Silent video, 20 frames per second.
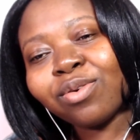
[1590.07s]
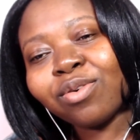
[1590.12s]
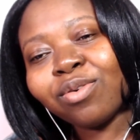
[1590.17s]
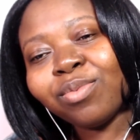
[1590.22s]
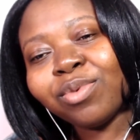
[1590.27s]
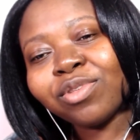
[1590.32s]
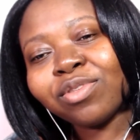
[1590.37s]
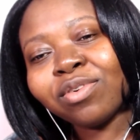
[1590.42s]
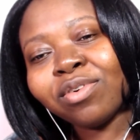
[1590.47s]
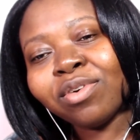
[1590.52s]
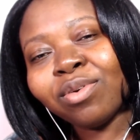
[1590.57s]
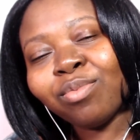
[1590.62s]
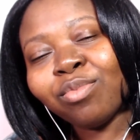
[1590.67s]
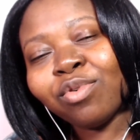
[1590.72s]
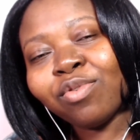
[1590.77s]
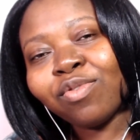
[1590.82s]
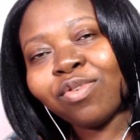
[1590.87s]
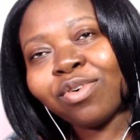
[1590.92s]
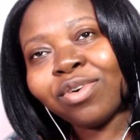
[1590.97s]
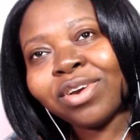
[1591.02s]
Chrome is gonna
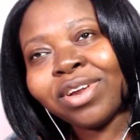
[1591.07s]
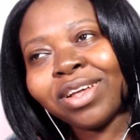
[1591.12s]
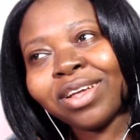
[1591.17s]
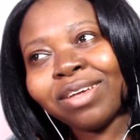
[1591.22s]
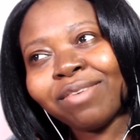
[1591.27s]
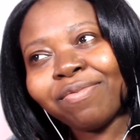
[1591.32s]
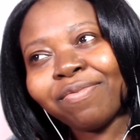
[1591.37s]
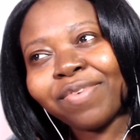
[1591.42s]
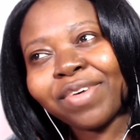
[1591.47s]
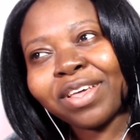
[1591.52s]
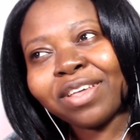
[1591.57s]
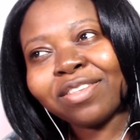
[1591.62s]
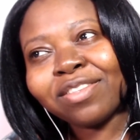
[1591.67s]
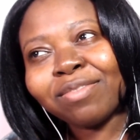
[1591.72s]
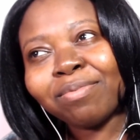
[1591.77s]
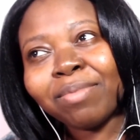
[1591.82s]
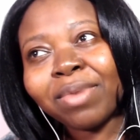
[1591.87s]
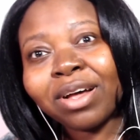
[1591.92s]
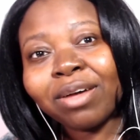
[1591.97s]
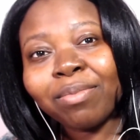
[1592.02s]
move on and
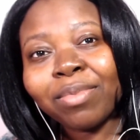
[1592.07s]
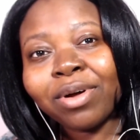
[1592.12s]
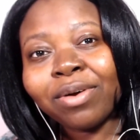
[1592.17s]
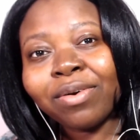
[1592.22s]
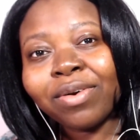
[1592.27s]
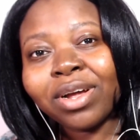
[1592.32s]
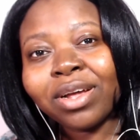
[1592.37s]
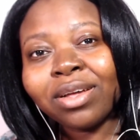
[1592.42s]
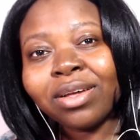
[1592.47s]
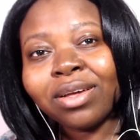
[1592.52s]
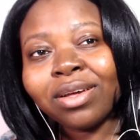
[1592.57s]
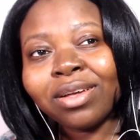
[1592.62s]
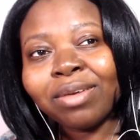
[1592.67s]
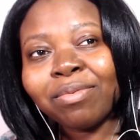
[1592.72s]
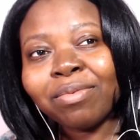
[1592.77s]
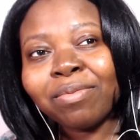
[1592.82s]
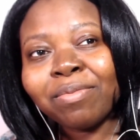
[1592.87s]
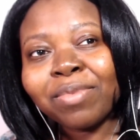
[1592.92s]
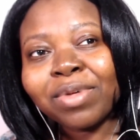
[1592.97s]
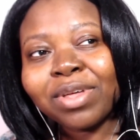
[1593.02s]
face Magma, right?
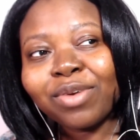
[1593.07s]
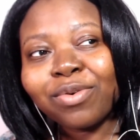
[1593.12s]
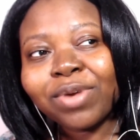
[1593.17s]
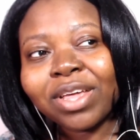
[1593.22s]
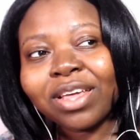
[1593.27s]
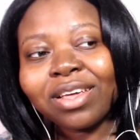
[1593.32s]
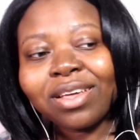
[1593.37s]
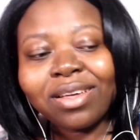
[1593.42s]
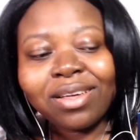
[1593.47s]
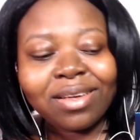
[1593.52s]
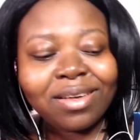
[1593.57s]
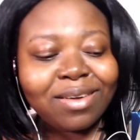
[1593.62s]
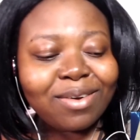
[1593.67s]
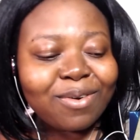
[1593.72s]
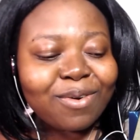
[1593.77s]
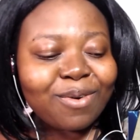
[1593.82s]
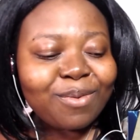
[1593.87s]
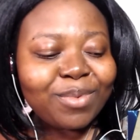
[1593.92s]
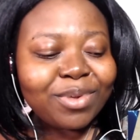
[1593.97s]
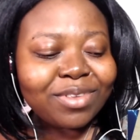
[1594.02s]
And
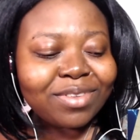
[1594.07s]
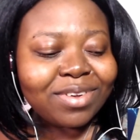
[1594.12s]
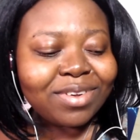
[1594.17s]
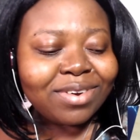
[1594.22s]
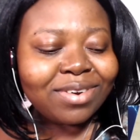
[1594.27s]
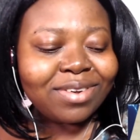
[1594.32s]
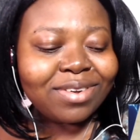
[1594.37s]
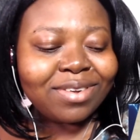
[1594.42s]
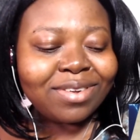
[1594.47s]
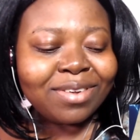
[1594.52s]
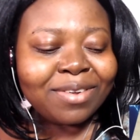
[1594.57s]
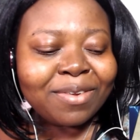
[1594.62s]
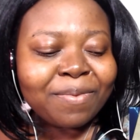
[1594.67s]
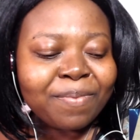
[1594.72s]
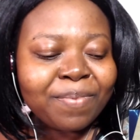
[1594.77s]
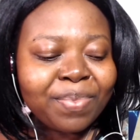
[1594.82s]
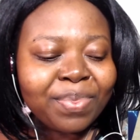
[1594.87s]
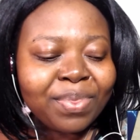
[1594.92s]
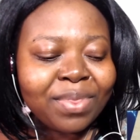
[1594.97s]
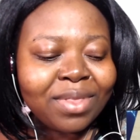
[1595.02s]
Chrome is gonna
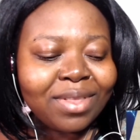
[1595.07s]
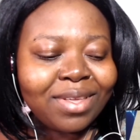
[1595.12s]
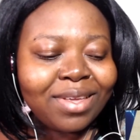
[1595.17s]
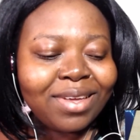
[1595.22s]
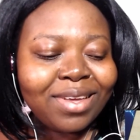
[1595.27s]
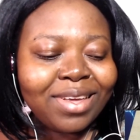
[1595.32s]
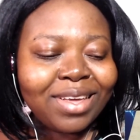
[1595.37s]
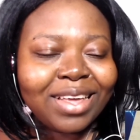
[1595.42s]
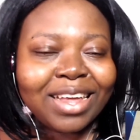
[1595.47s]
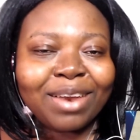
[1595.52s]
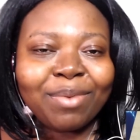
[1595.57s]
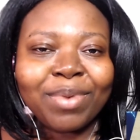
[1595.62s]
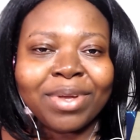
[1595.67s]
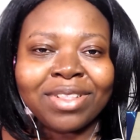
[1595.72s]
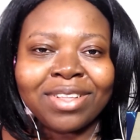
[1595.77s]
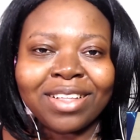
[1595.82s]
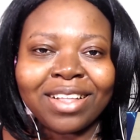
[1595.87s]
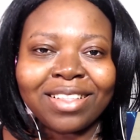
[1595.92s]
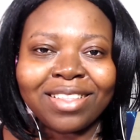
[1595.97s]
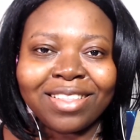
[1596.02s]
hit him
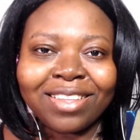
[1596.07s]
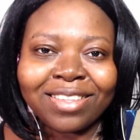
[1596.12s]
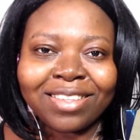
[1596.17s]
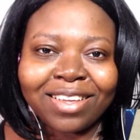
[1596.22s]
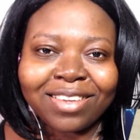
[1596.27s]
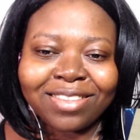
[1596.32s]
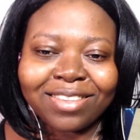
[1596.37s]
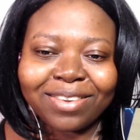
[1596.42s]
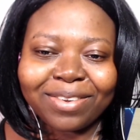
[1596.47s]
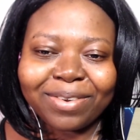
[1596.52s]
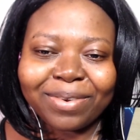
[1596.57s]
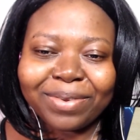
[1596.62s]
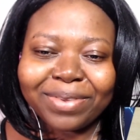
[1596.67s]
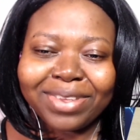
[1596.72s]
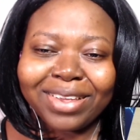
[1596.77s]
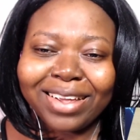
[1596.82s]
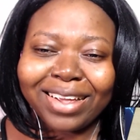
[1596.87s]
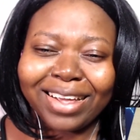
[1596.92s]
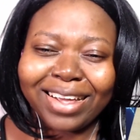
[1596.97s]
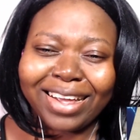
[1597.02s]
in the
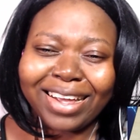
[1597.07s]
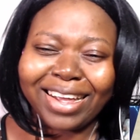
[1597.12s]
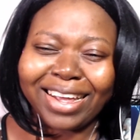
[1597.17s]
testicles.